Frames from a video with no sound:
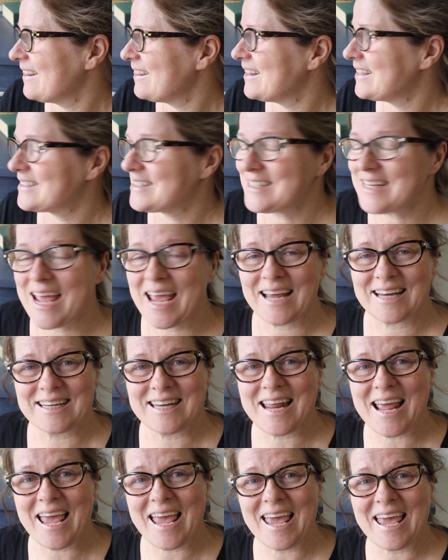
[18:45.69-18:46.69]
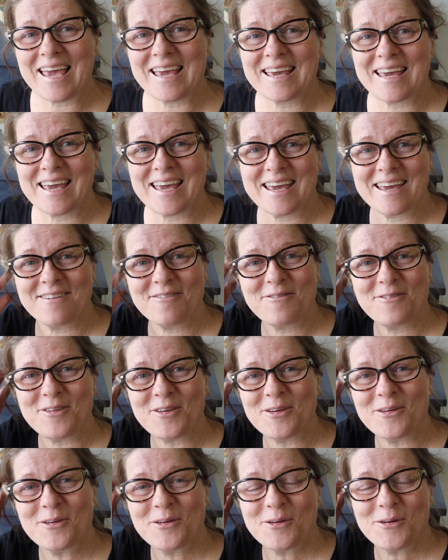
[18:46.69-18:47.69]
this technique. If
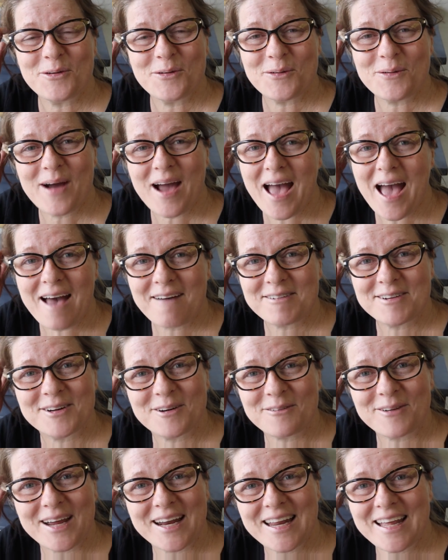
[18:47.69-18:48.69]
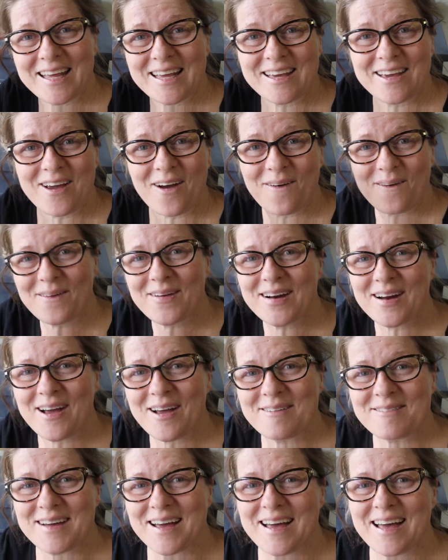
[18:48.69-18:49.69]
you haven't already, go on
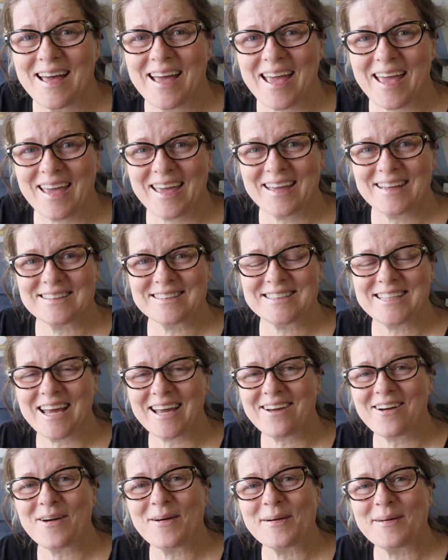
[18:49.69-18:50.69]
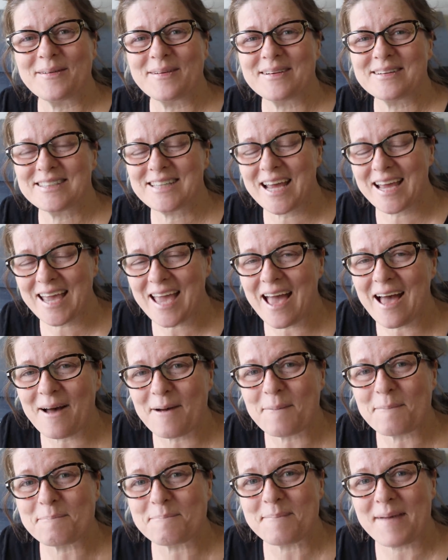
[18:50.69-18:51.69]
over and check, on, check
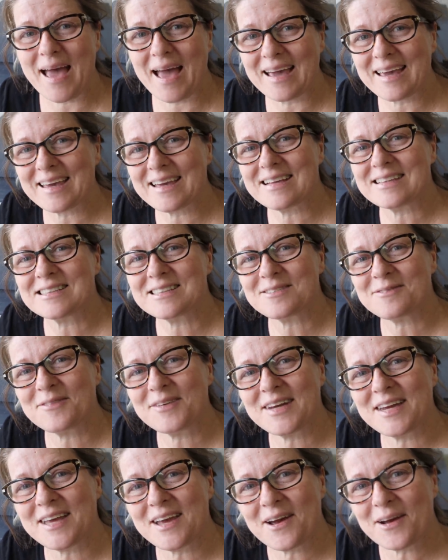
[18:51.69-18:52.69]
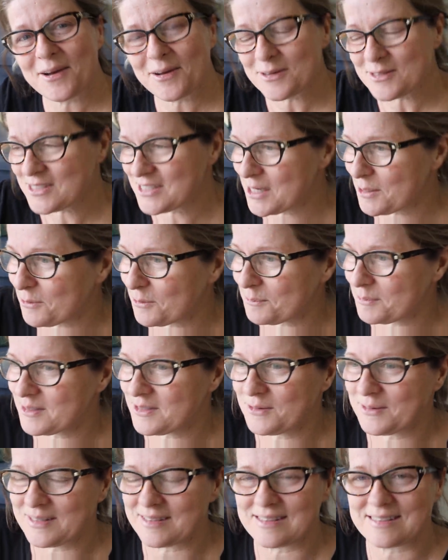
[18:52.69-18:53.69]
out Maggy's video. She will be
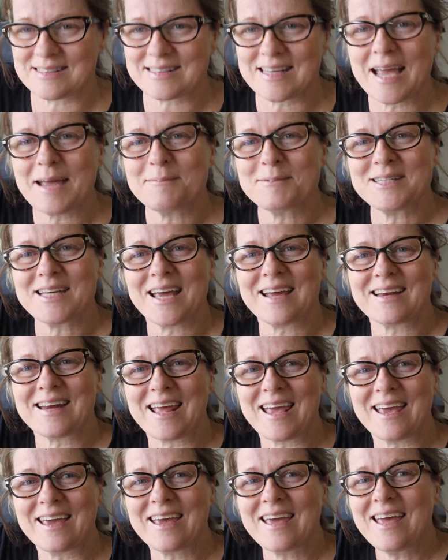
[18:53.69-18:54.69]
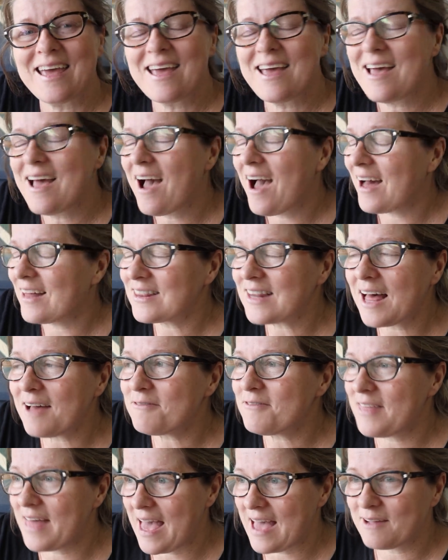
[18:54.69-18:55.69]
doing the same technique. I
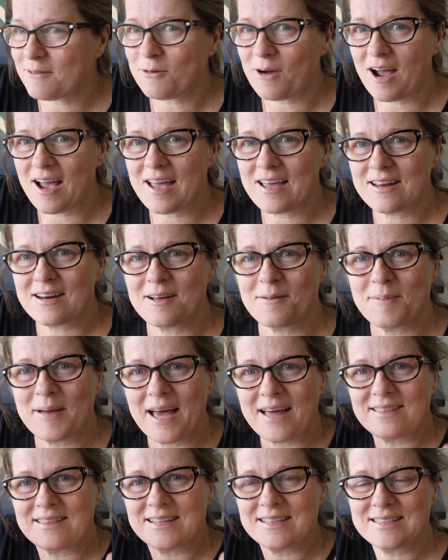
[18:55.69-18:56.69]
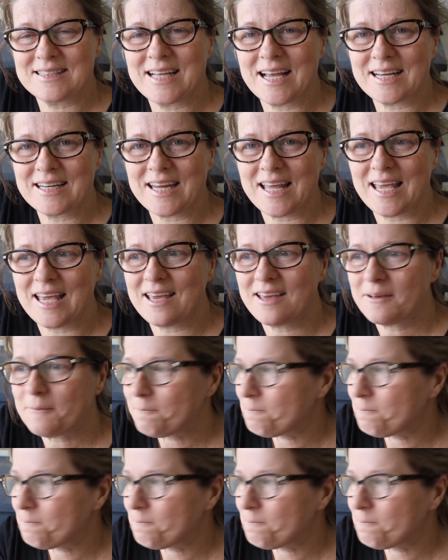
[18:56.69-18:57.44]
love that, right, about this technique